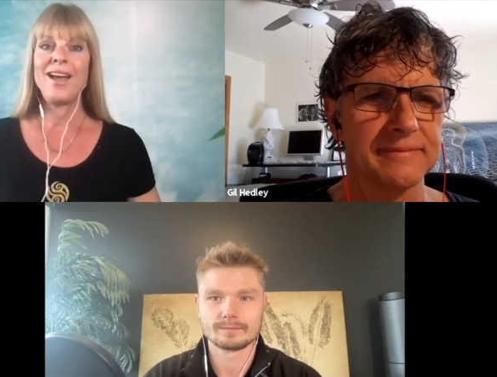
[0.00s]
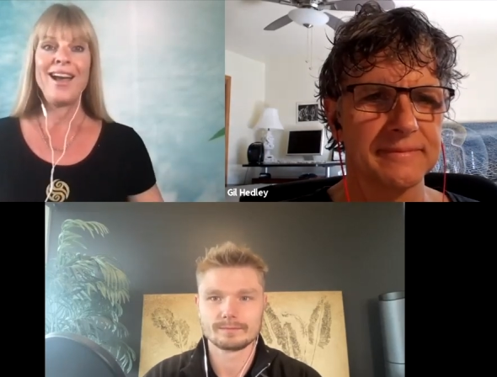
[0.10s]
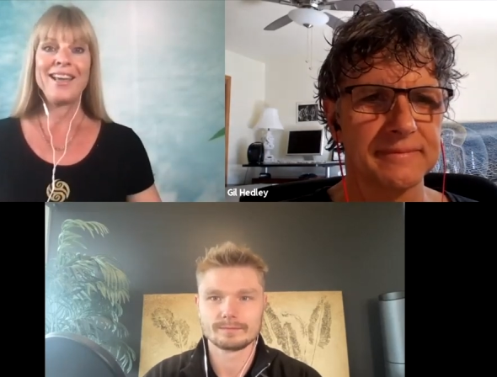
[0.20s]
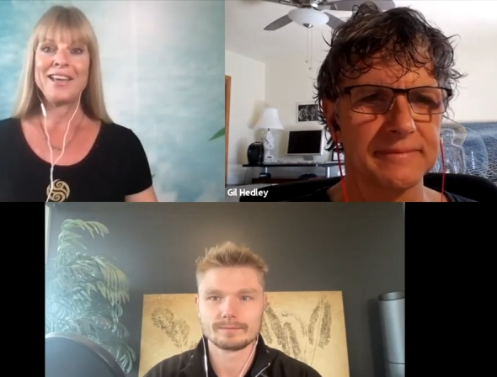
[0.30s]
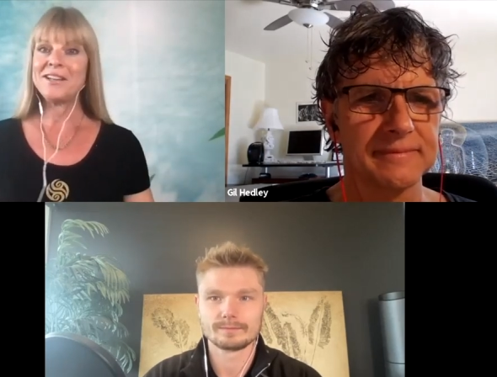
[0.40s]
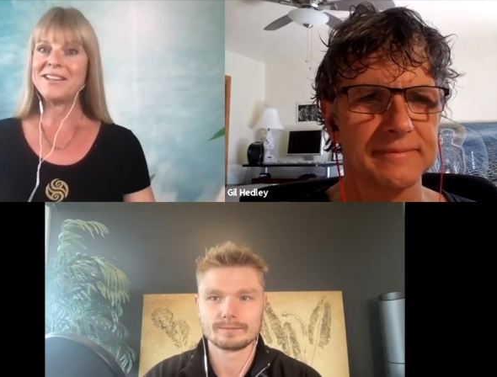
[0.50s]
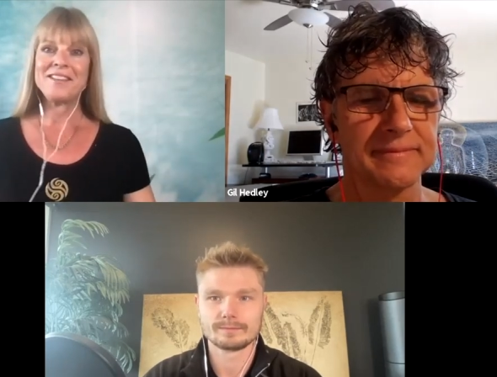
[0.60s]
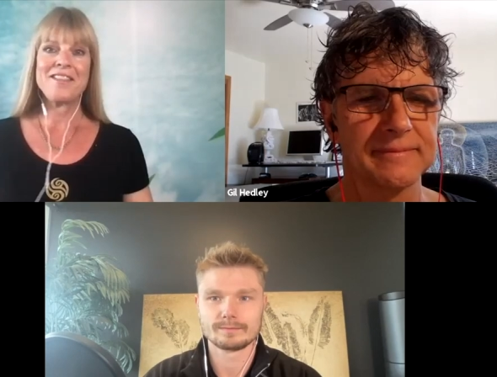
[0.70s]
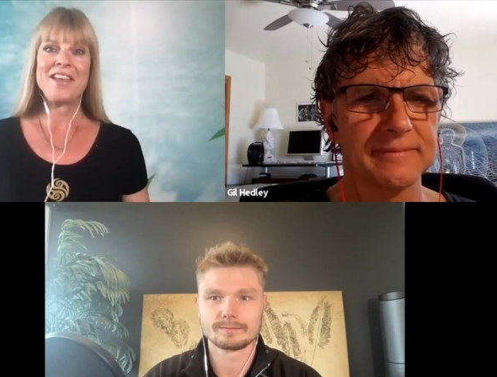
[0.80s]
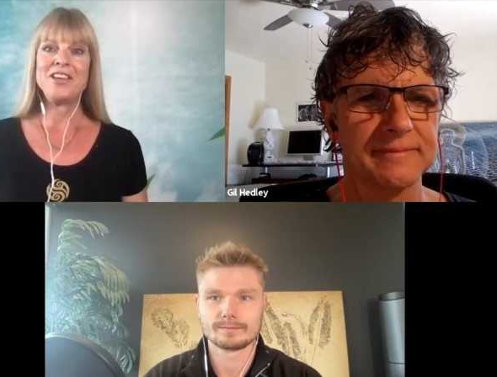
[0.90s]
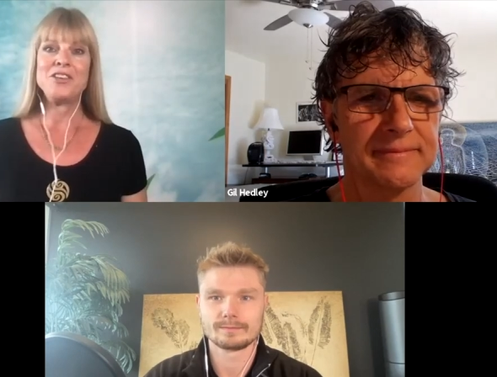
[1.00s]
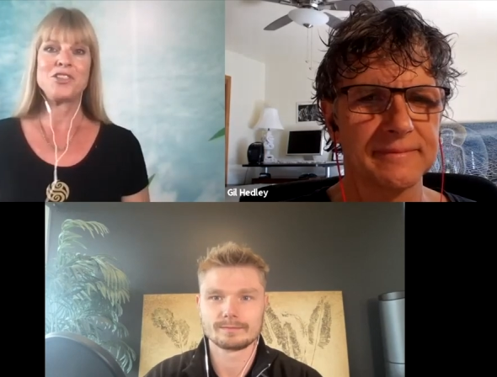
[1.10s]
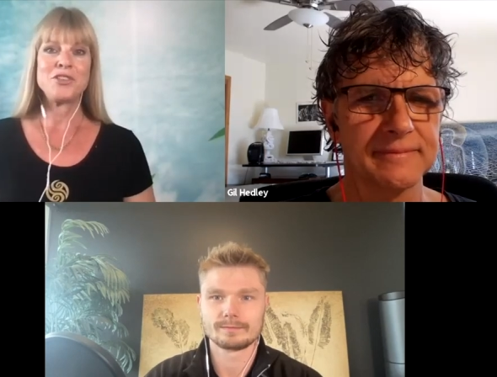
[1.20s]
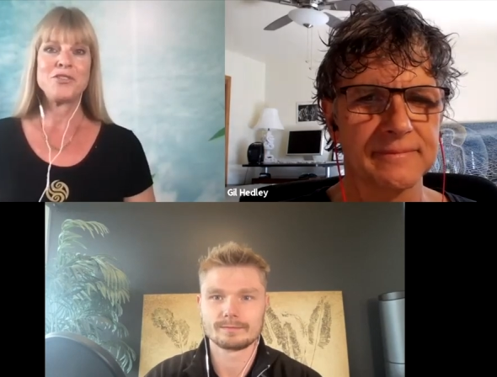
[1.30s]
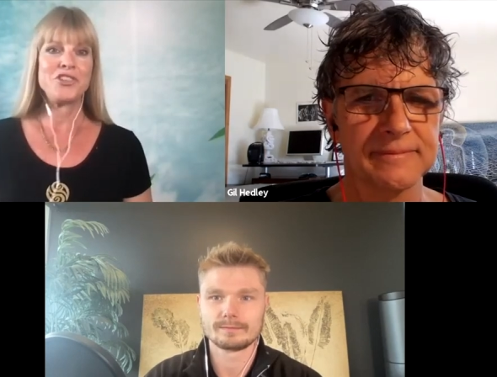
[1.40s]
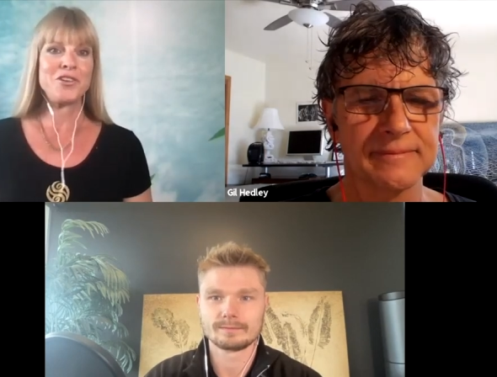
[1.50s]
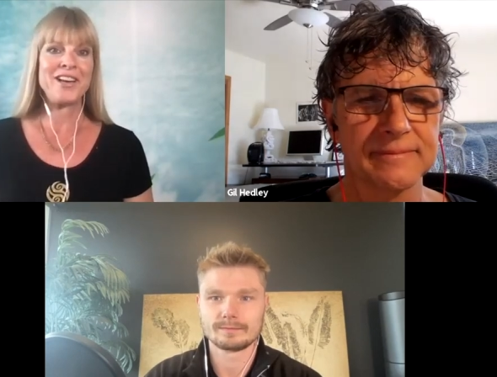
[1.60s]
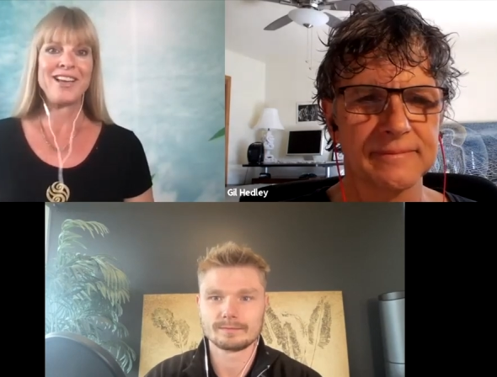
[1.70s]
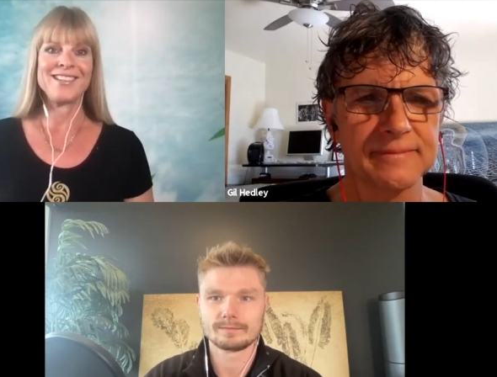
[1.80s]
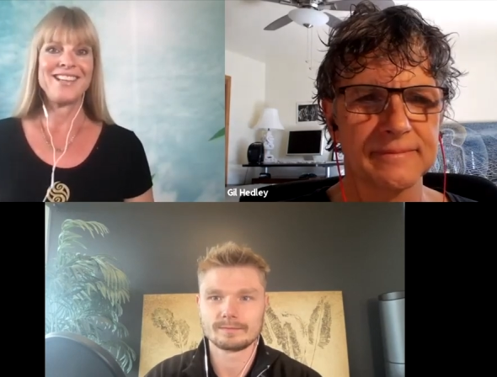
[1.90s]
Speaker 1: gil thank you so much for joining
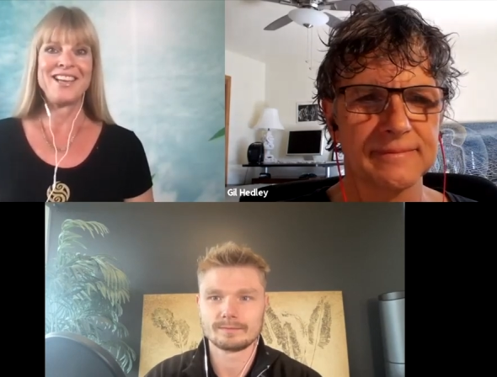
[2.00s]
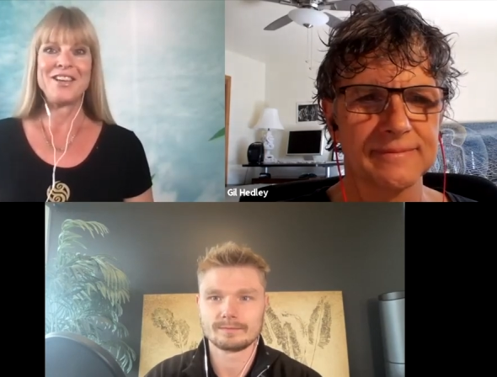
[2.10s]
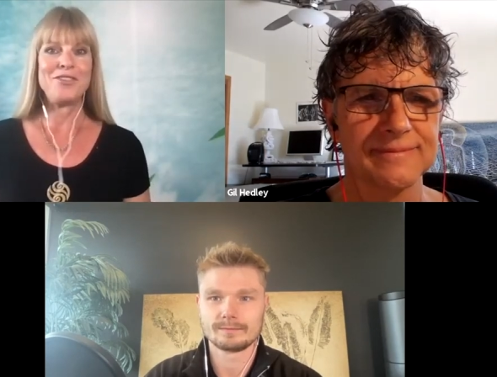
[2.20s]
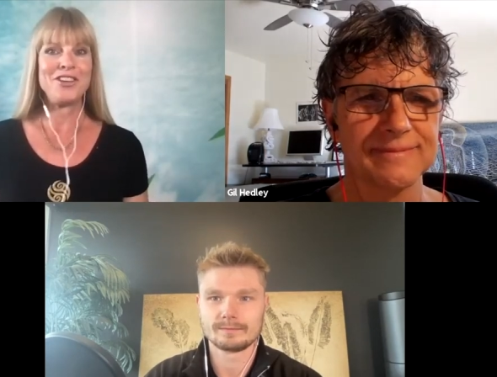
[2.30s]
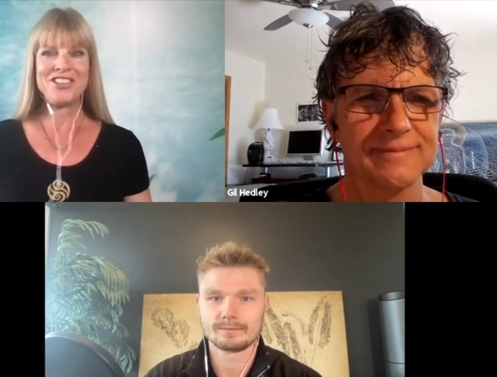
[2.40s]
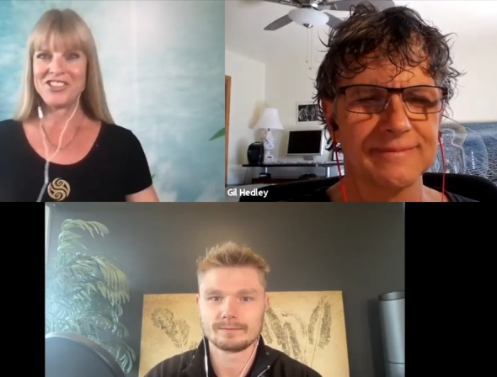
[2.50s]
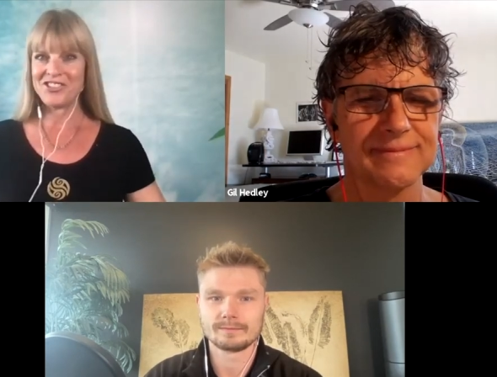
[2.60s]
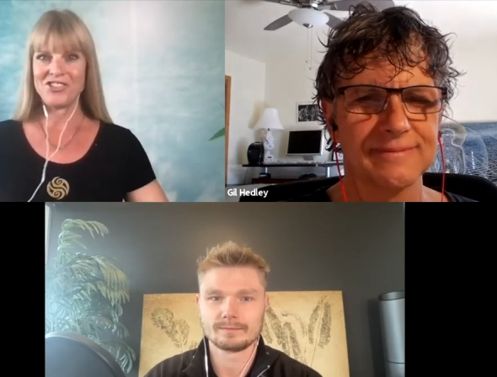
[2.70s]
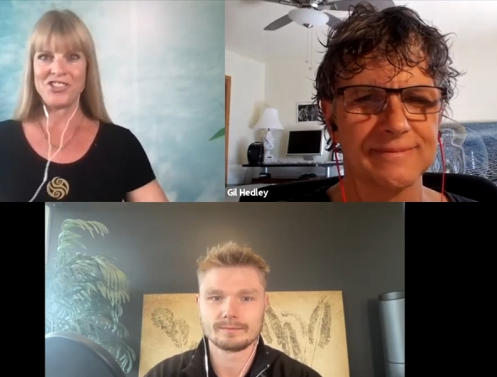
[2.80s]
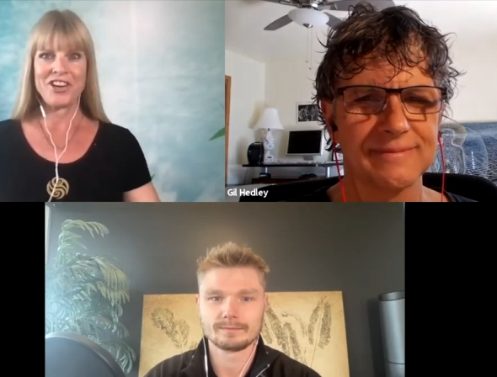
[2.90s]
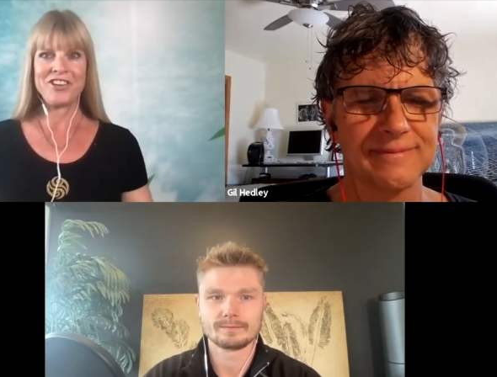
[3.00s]
us and if you can just share your